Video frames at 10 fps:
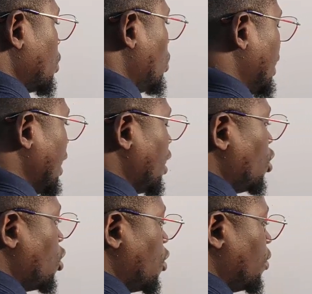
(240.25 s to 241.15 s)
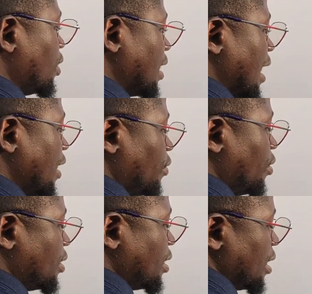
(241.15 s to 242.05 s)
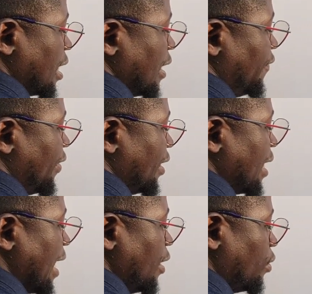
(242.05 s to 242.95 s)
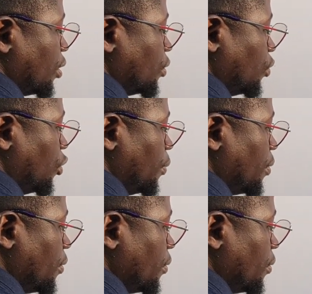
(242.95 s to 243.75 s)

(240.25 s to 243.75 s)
okay, or what, and what, a phenyl what group,